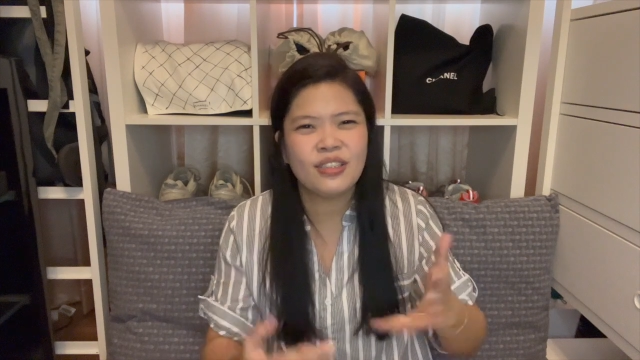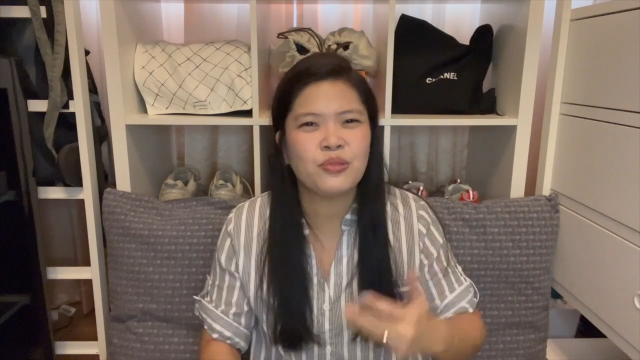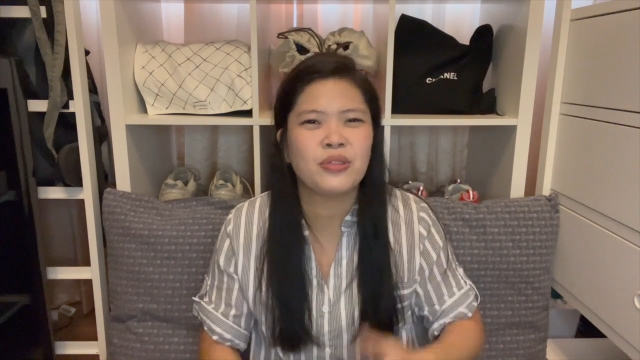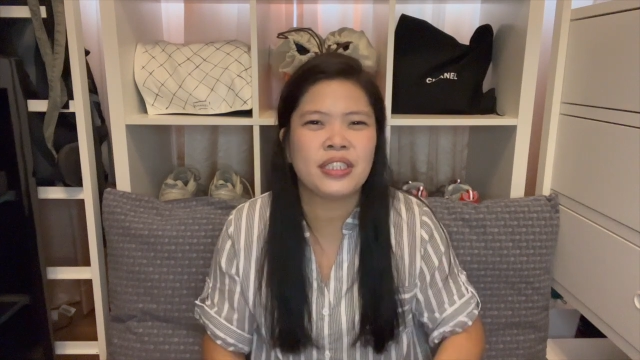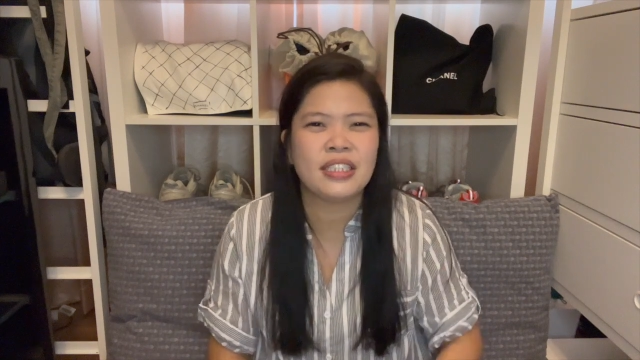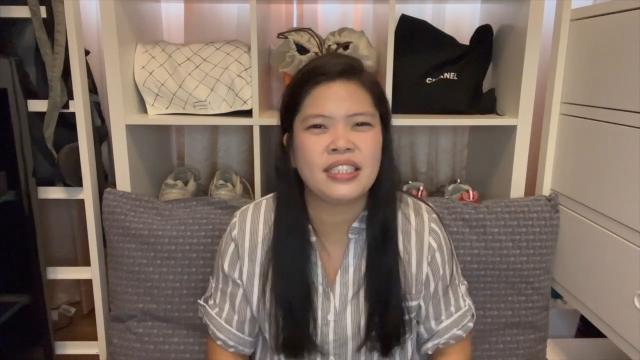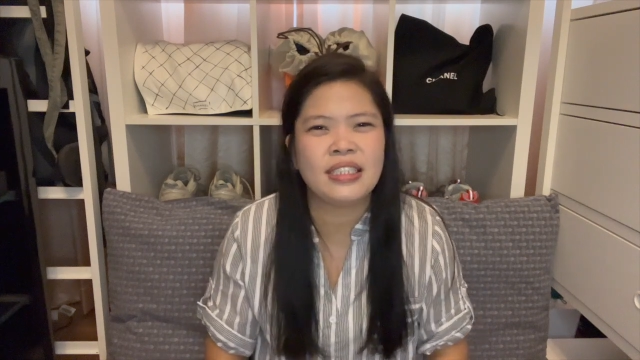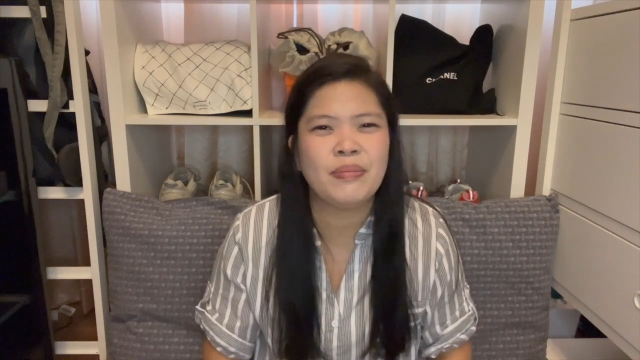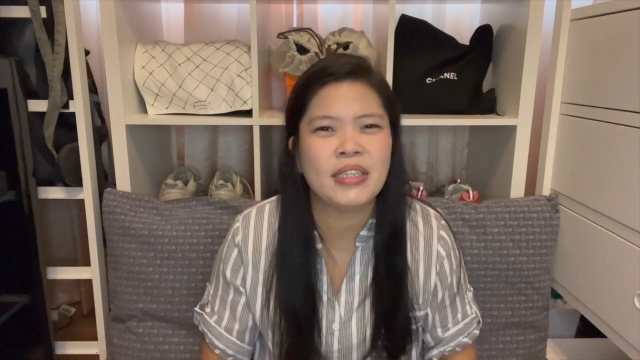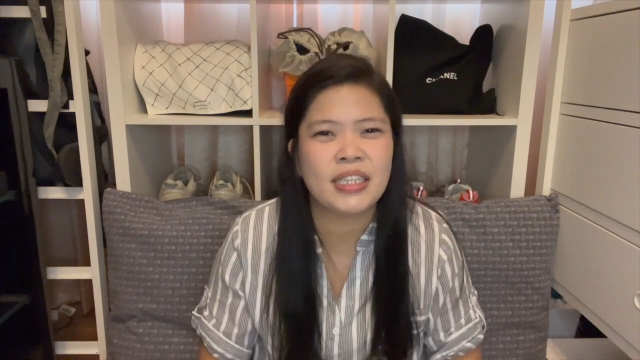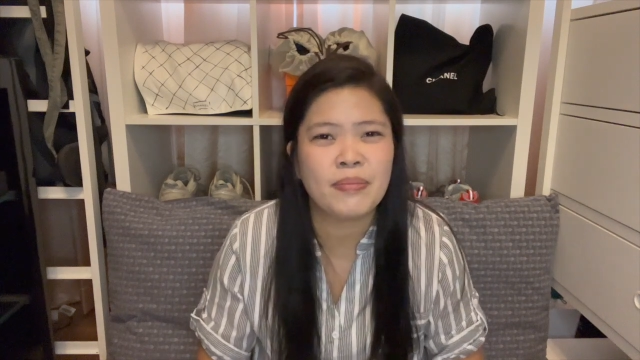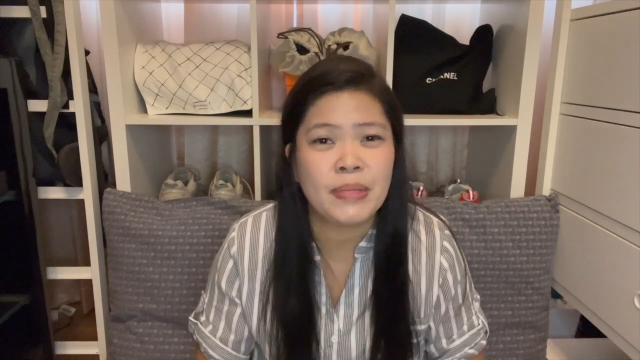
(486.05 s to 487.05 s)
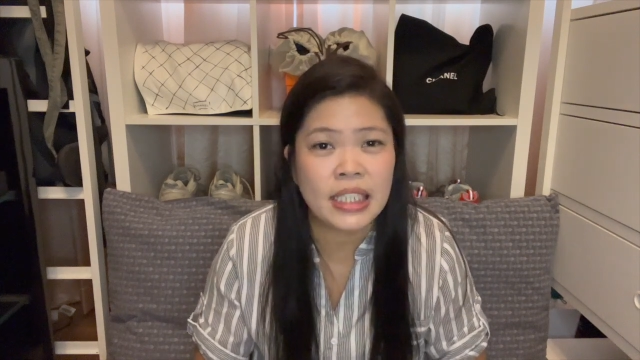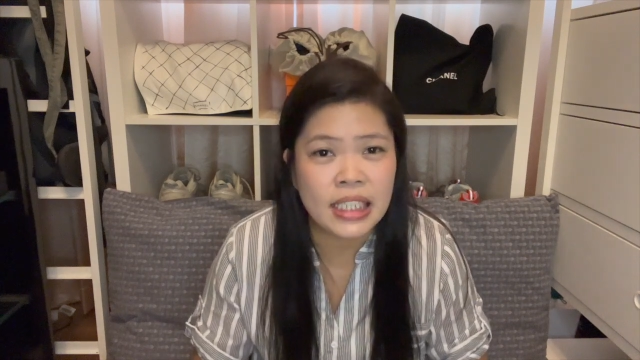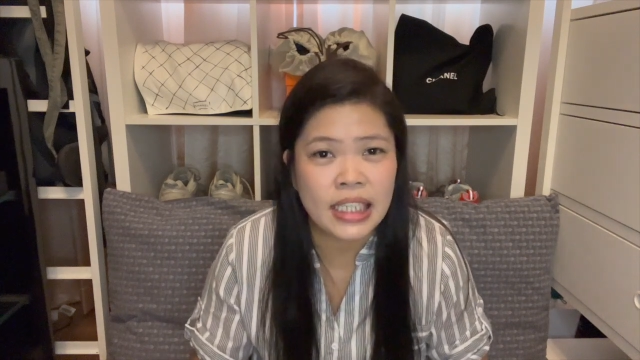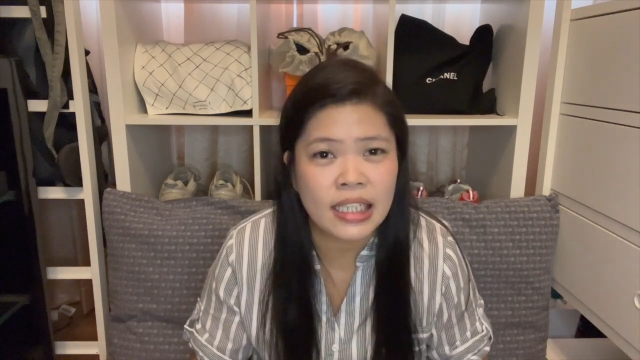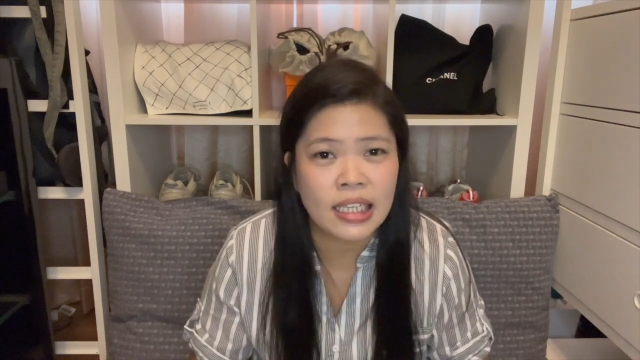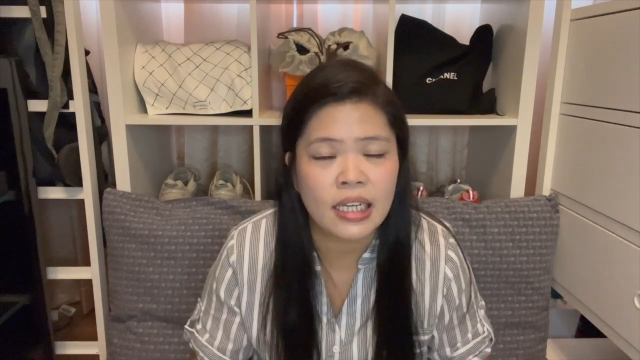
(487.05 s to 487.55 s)
to the similar
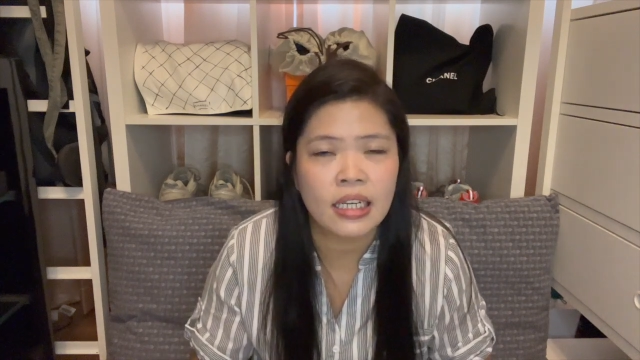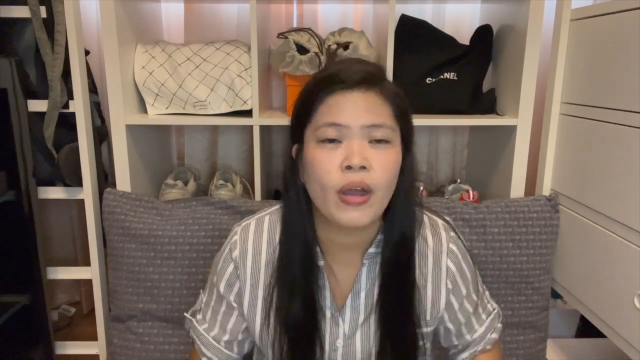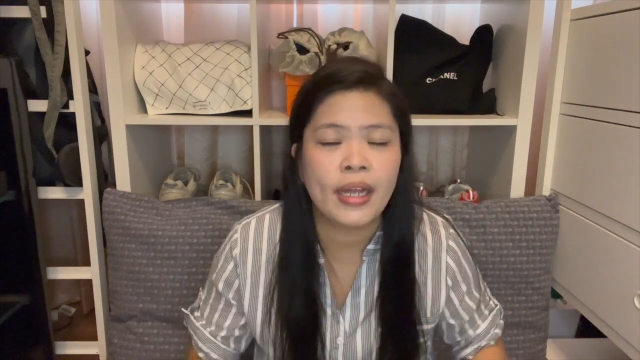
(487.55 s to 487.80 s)
meaning lah.